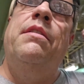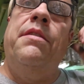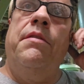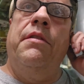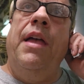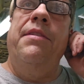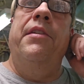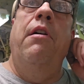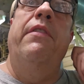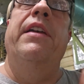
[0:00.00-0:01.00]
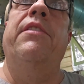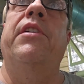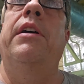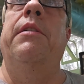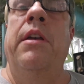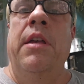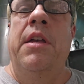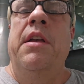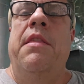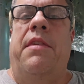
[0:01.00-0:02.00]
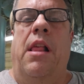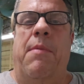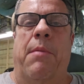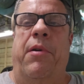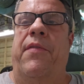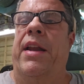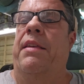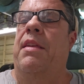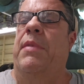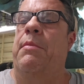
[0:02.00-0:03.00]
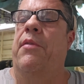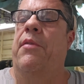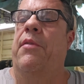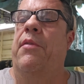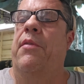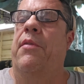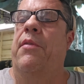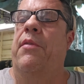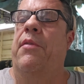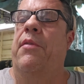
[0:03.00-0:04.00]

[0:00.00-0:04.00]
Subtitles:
It's nice to know everything is good. It's all about preventing something before it happens.